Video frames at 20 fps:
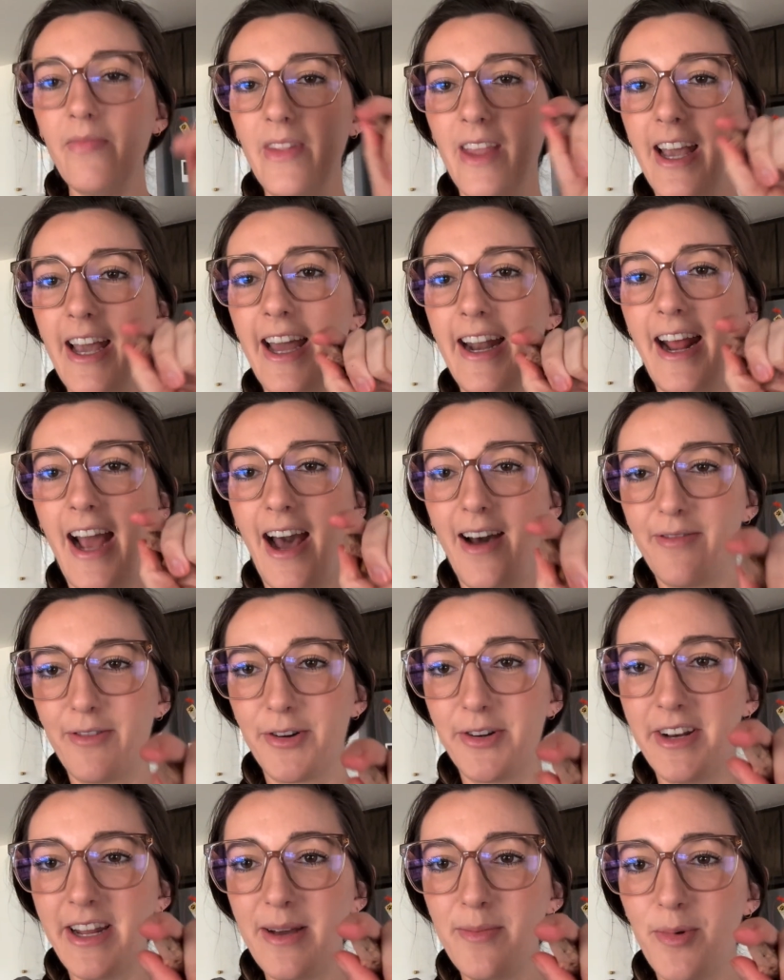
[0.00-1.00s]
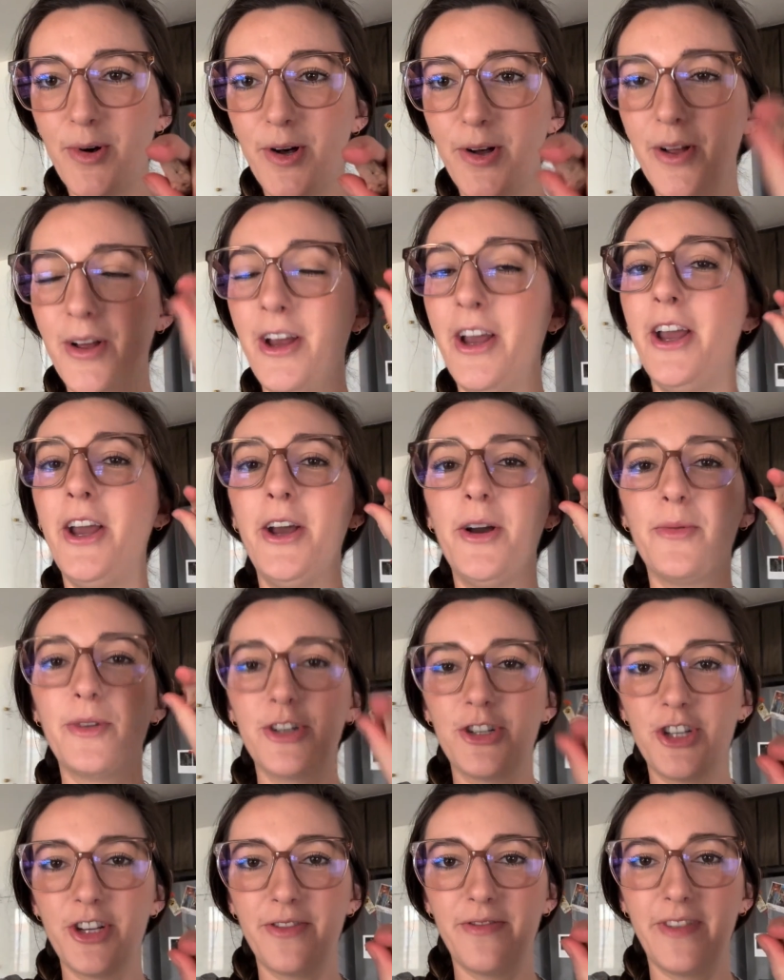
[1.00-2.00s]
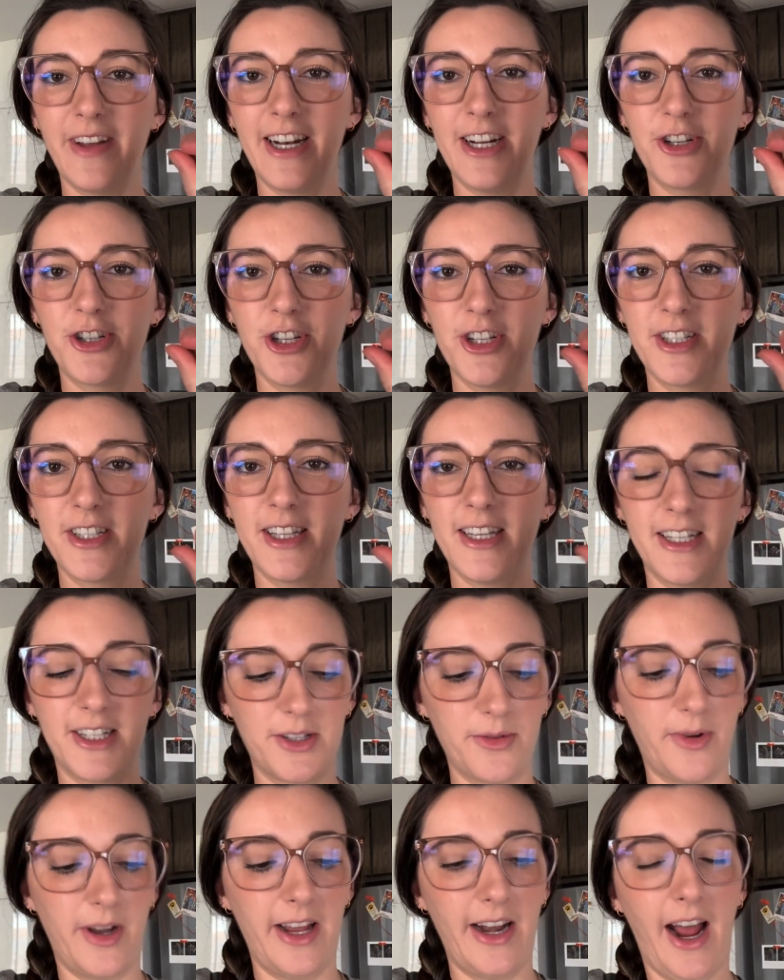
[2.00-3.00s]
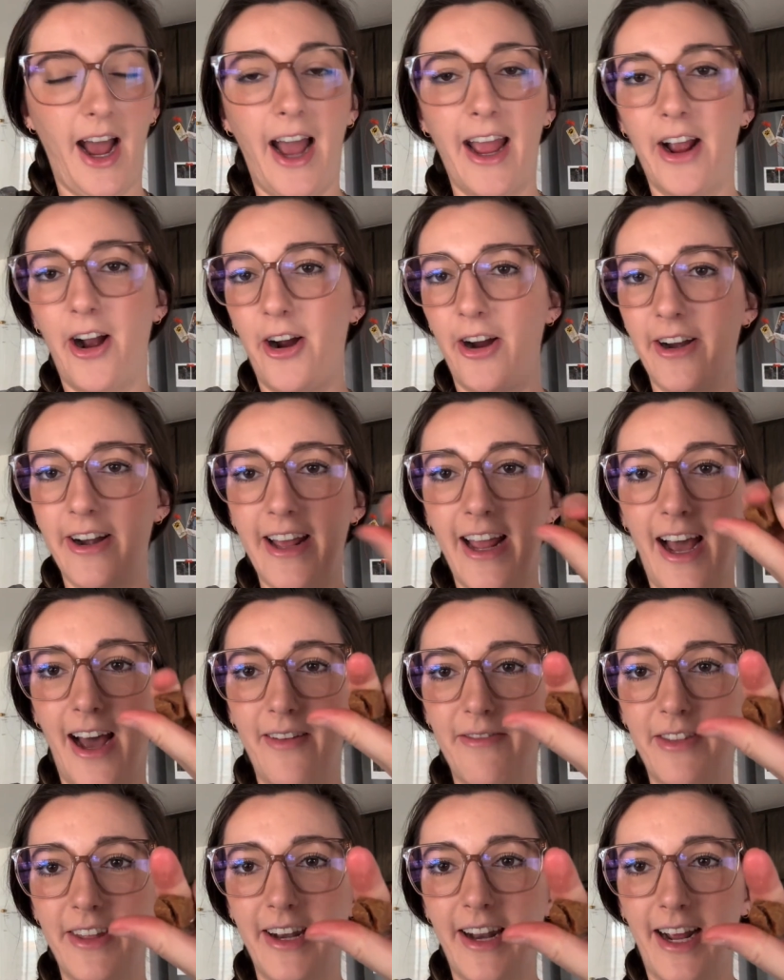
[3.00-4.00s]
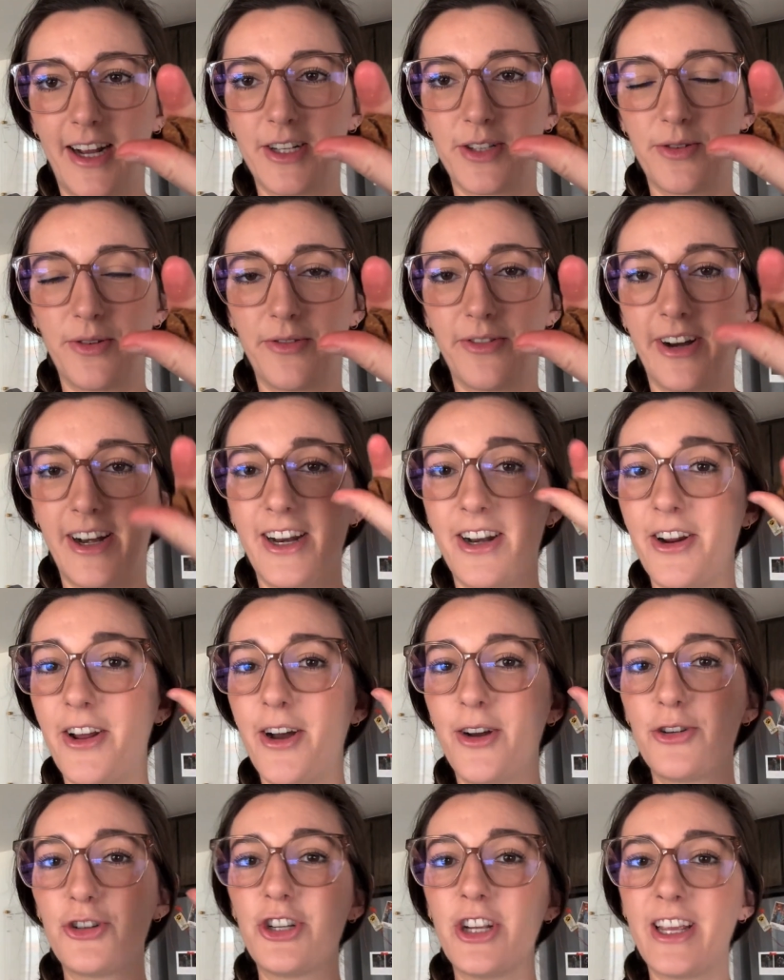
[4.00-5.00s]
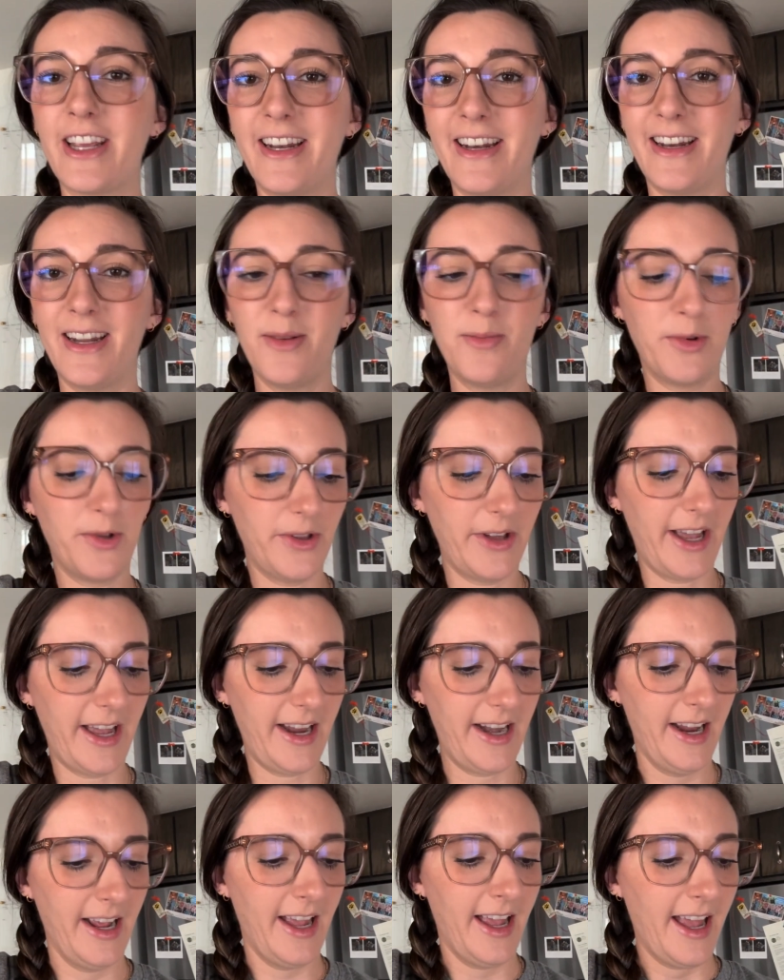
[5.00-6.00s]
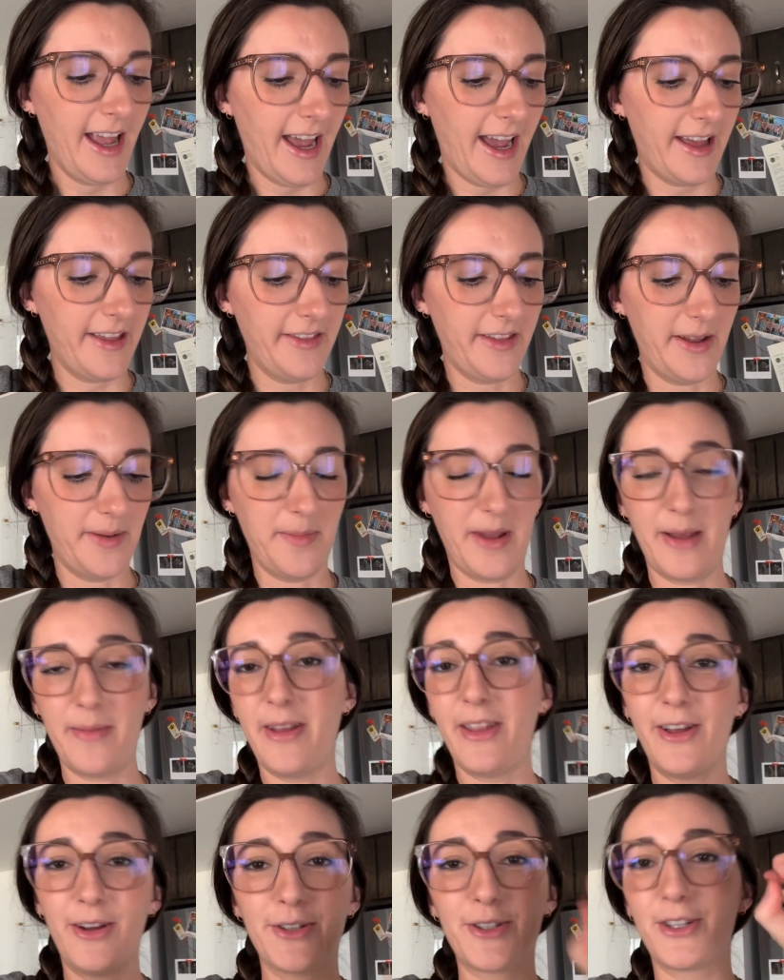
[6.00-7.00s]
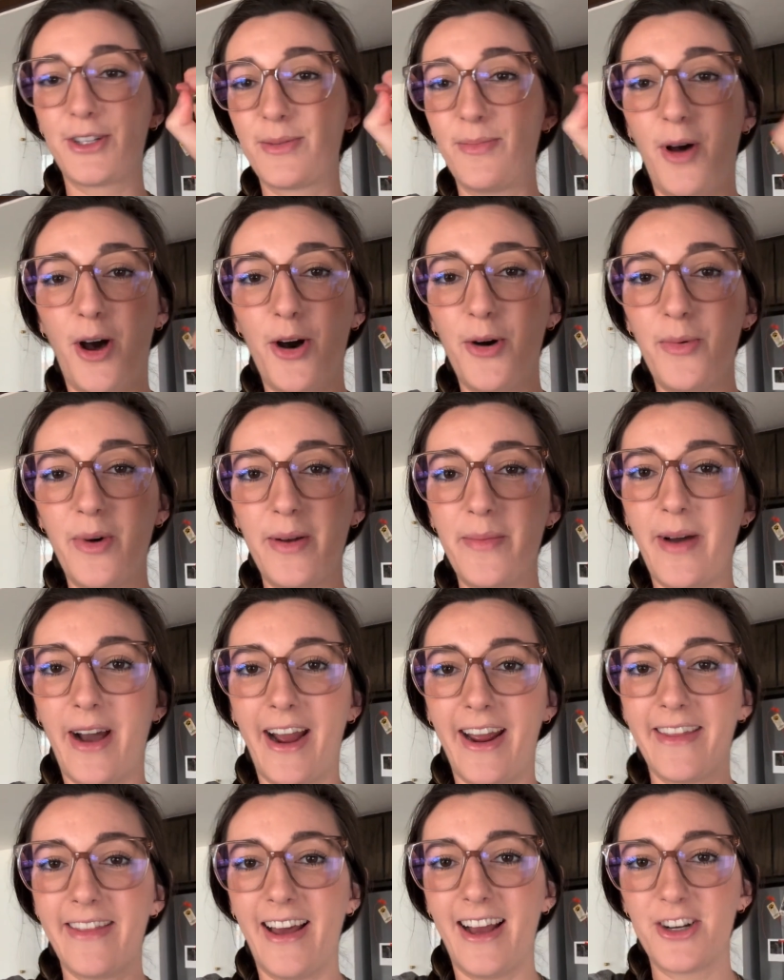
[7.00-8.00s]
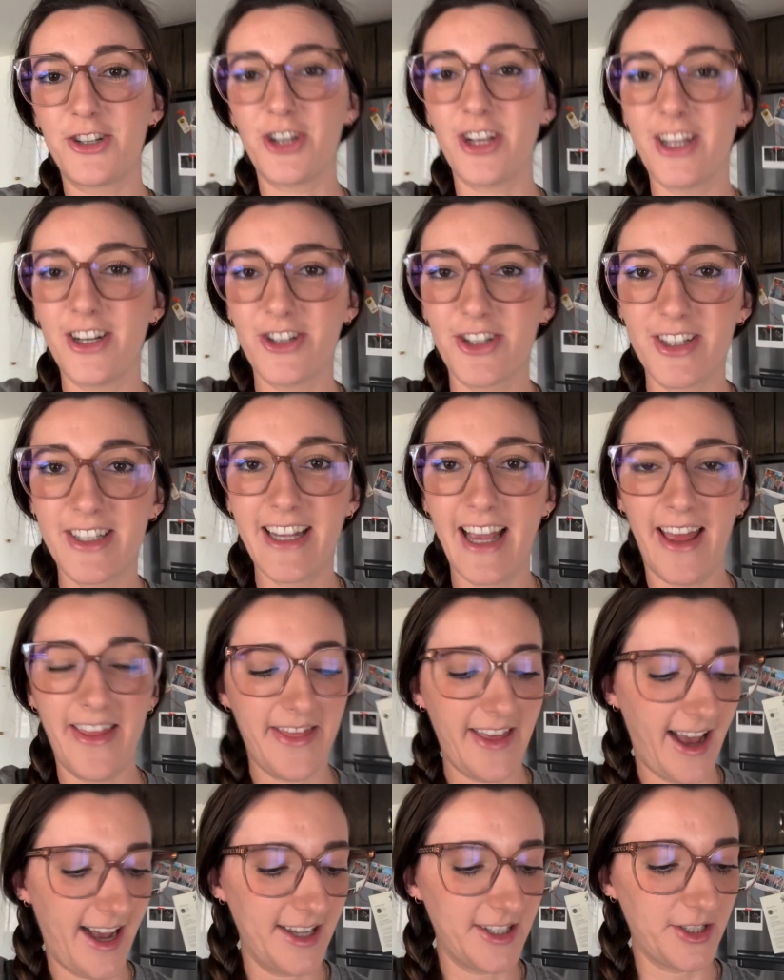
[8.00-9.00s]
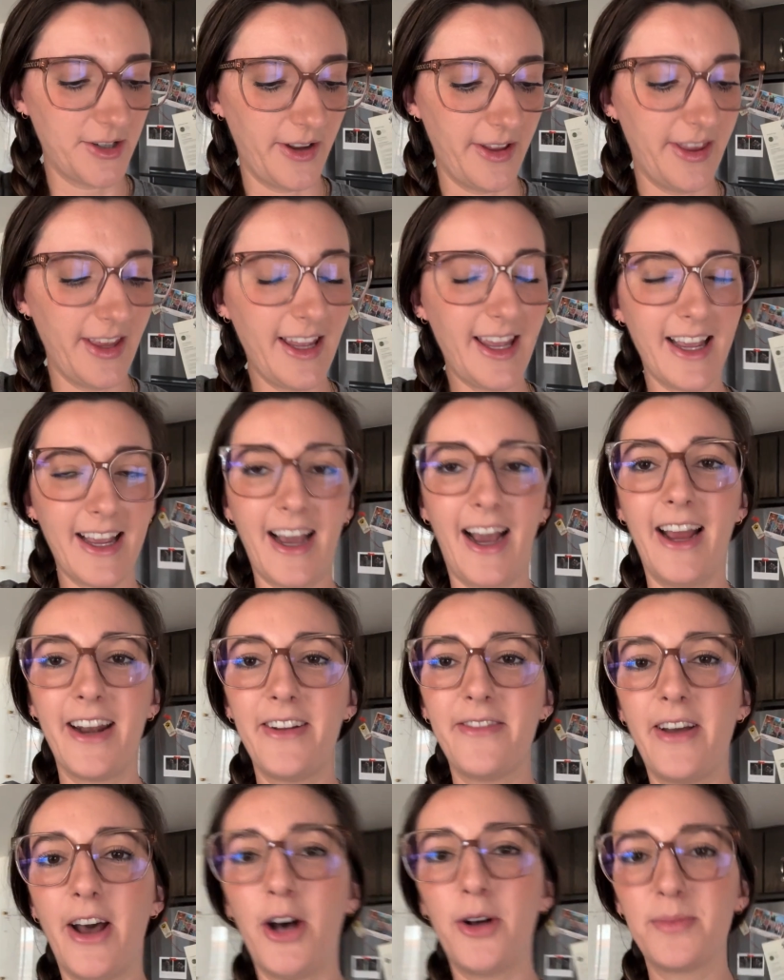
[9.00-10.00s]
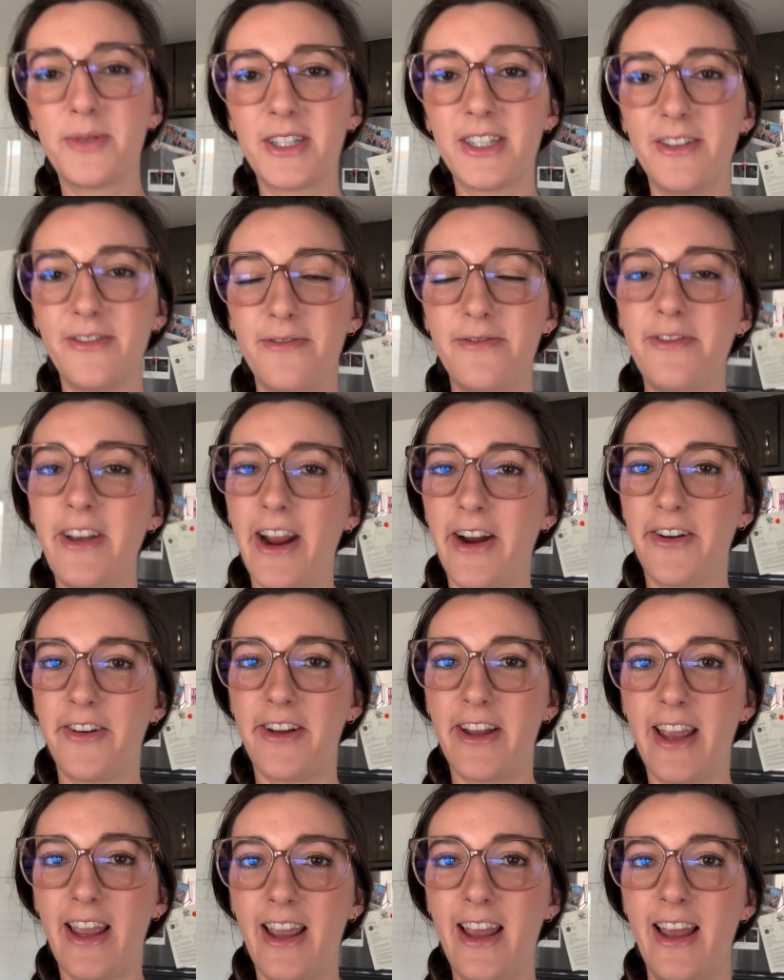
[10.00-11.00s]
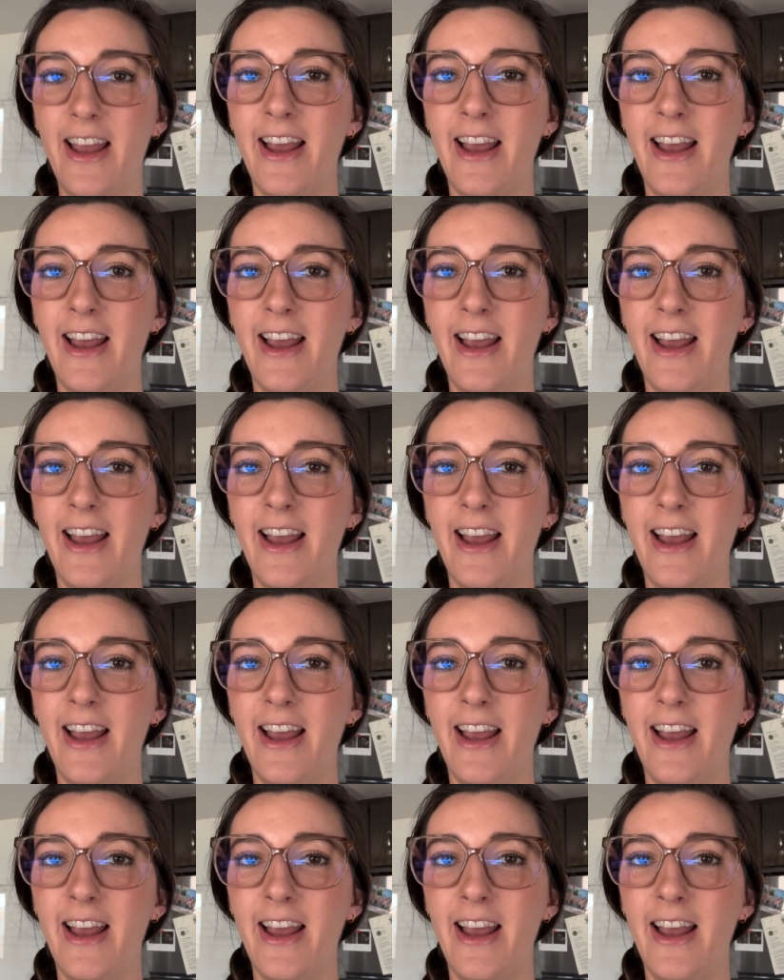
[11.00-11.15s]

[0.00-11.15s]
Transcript: and have her nibble. When she finishes this one, I already have the next one ready to go. She can nibble it, and then maybe there's a small one behind that. She can just get that. So I think it kind of helps to vary